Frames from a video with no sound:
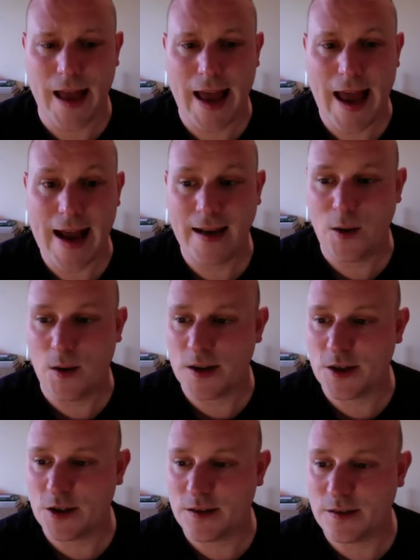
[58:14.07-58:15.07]
Any
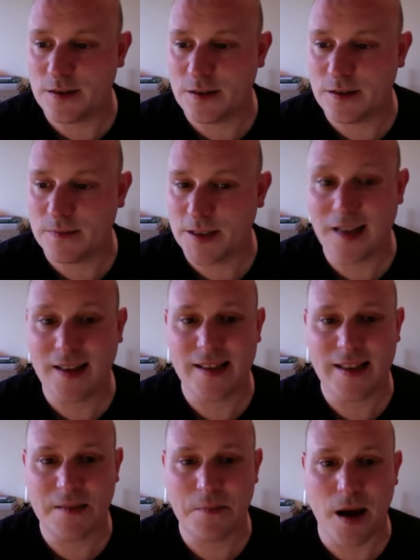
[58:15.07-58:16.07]
questions? Saki
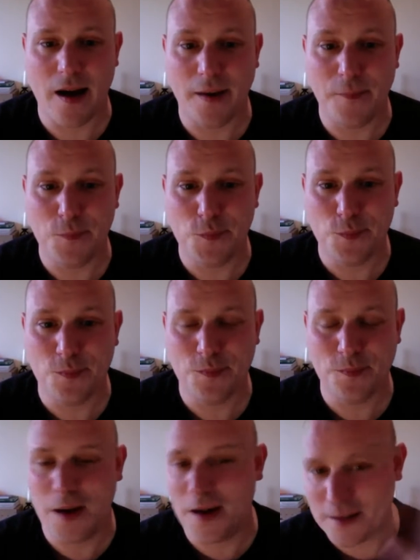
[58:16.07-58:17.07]
says bye.
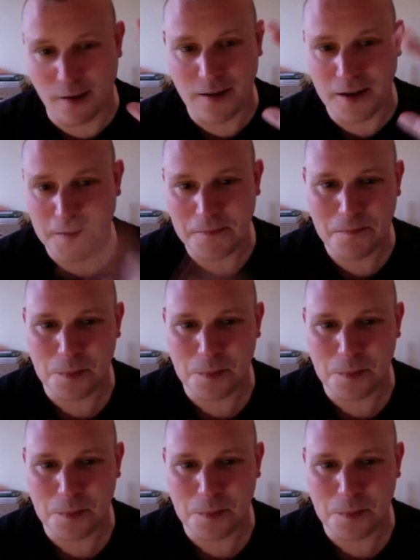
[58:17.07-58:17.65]
Bye, Saki.